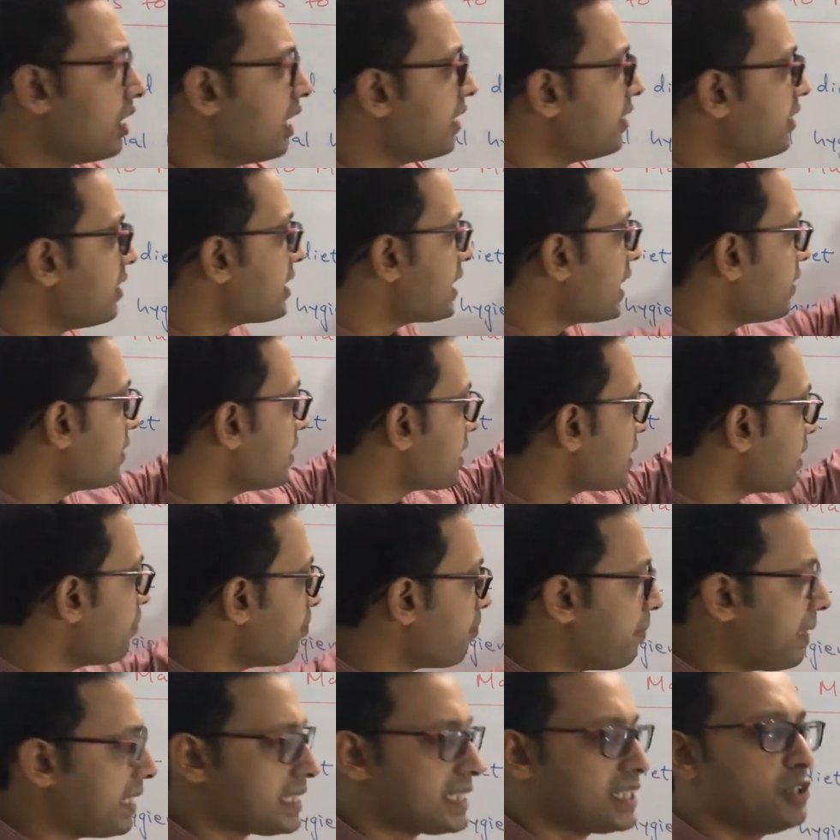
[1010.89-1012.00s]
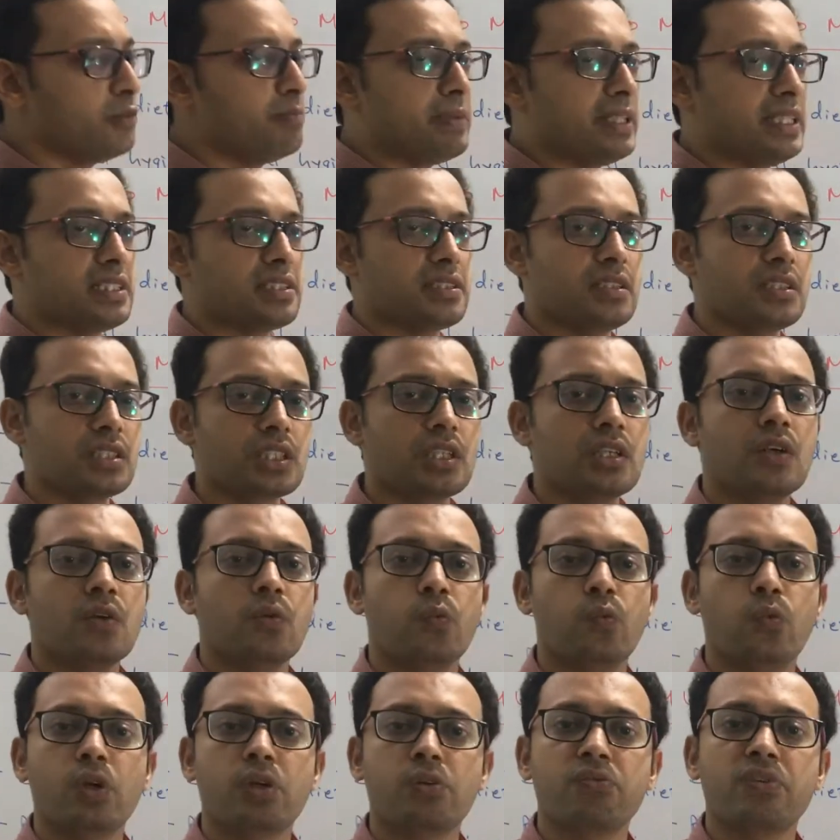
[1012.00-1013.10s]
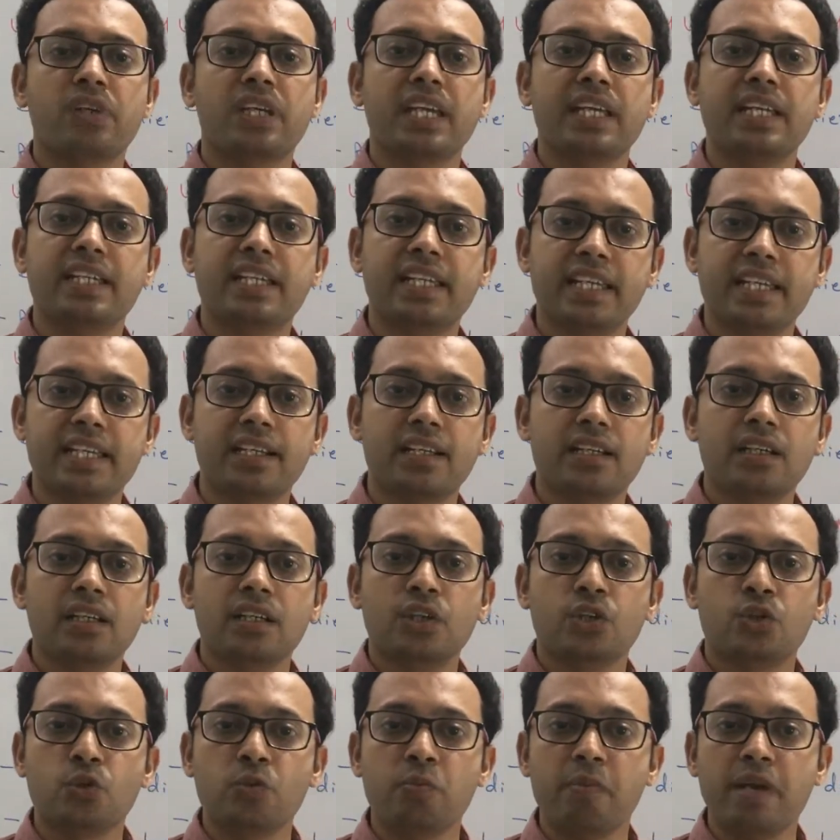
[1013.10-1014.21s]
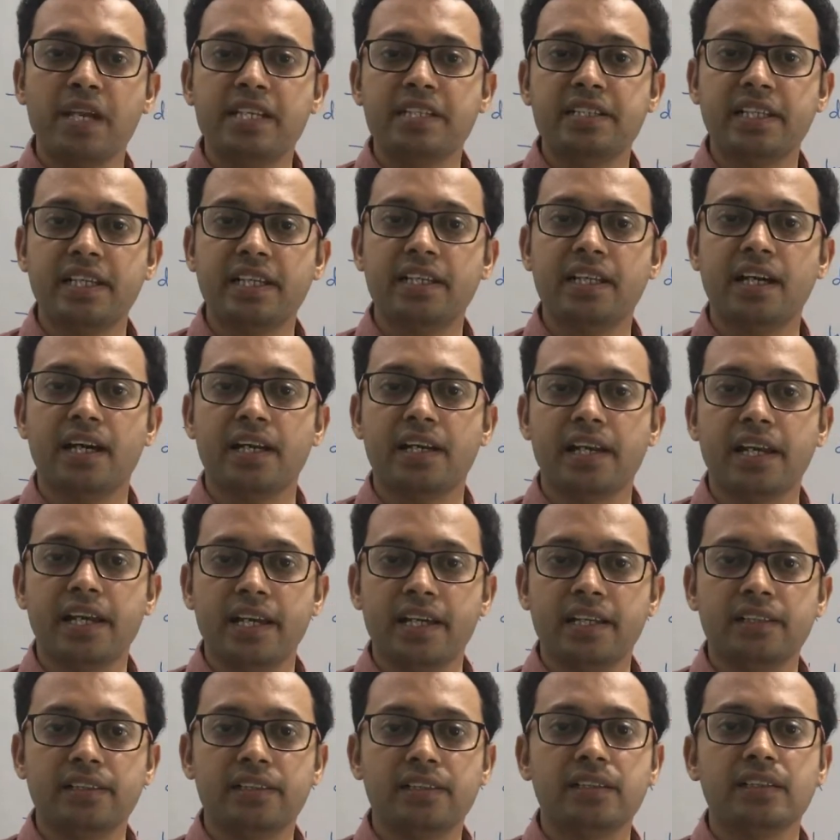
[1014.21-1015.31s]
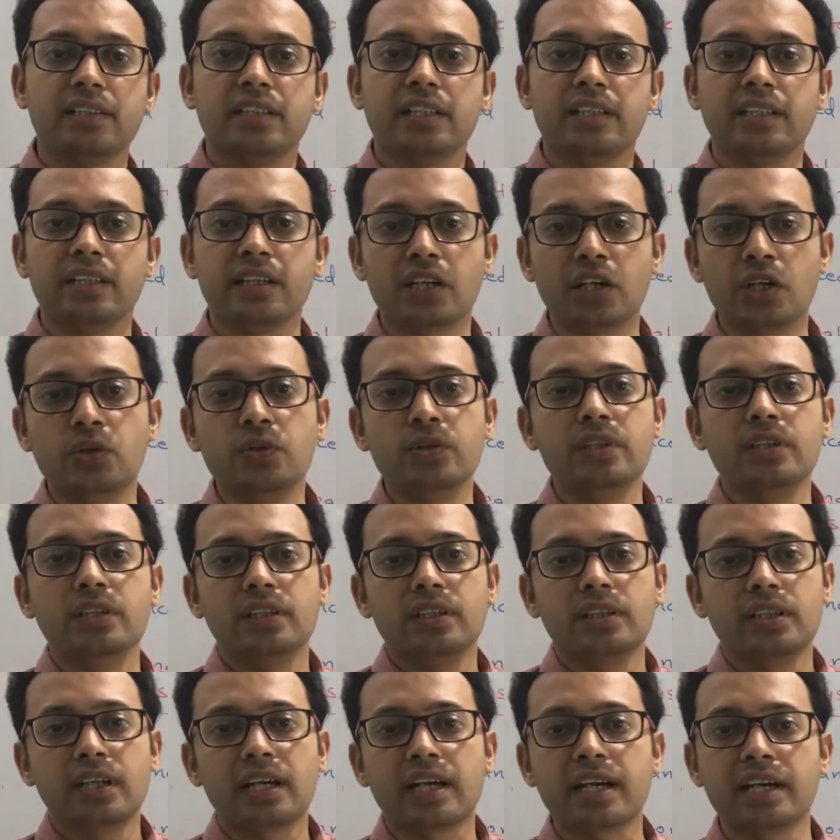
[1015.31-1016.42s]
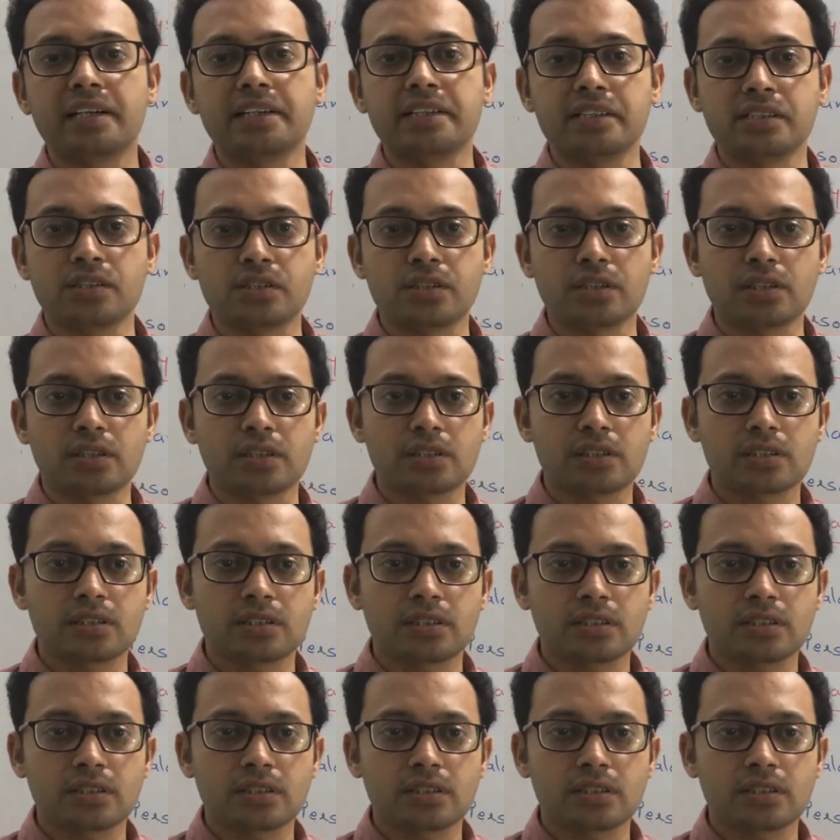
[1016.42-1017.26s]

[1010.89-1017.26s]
and these are some passive measures what we can take to maintain our health in a good conditions.